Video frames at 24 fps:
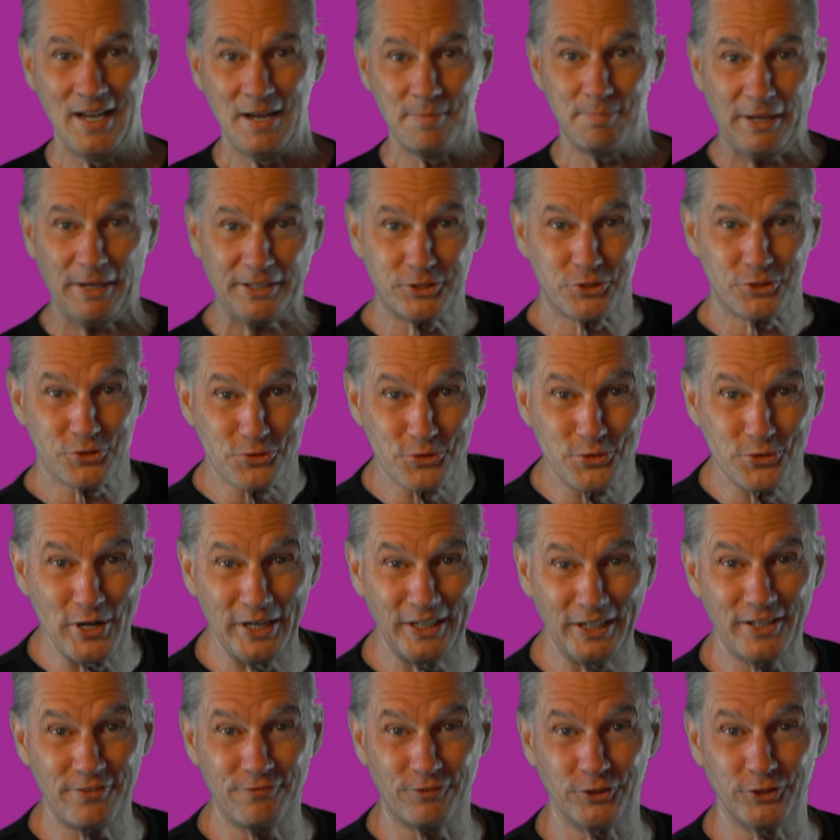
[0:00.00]
But
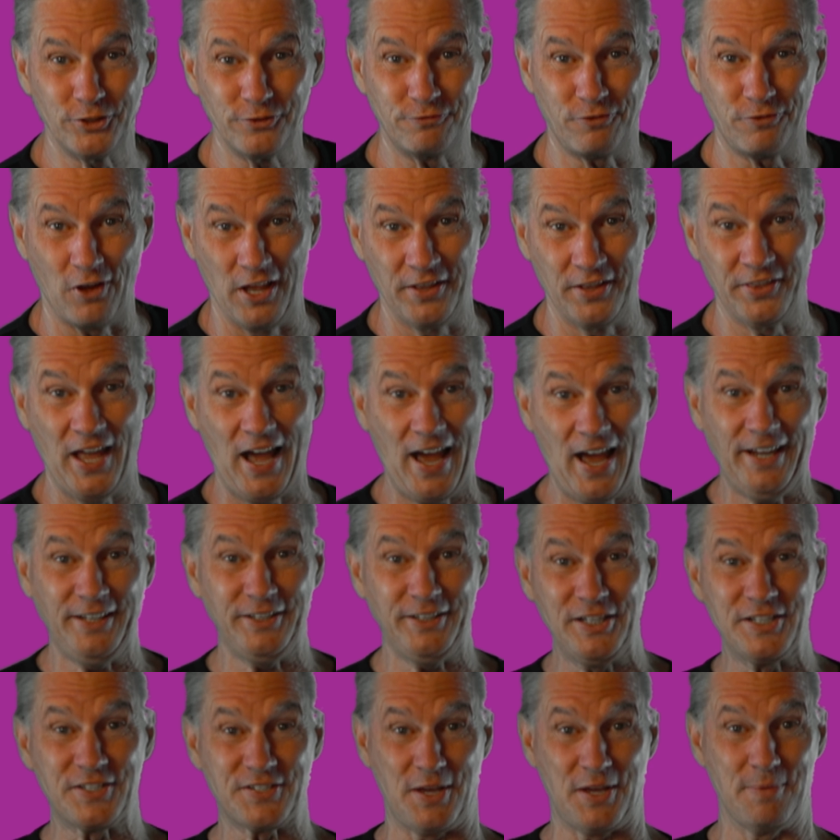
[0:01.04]
really for the fun, I
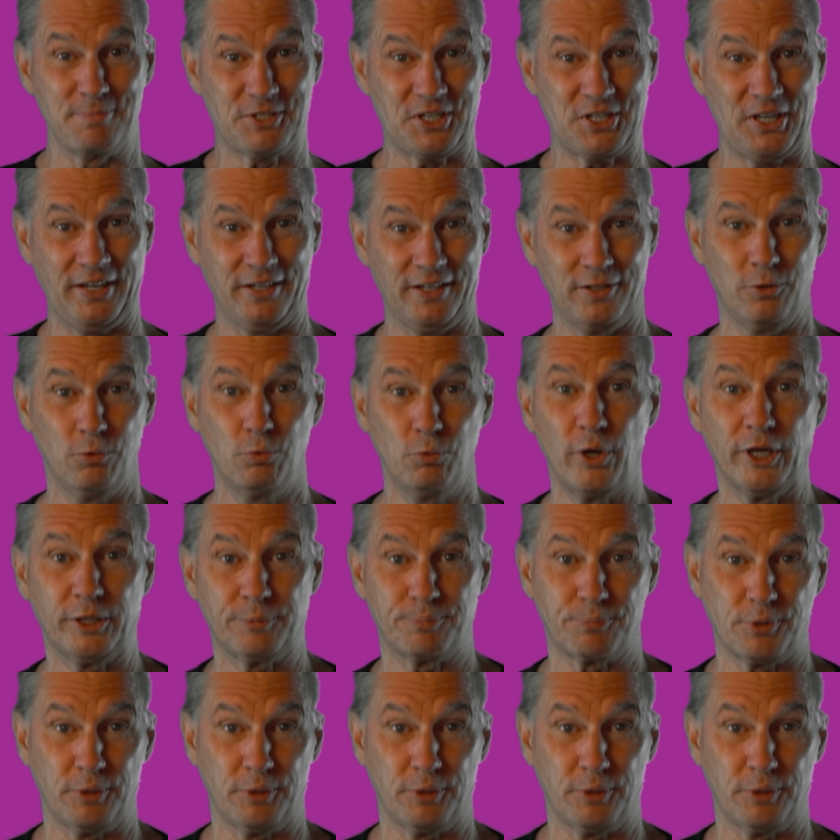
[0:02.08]
did something with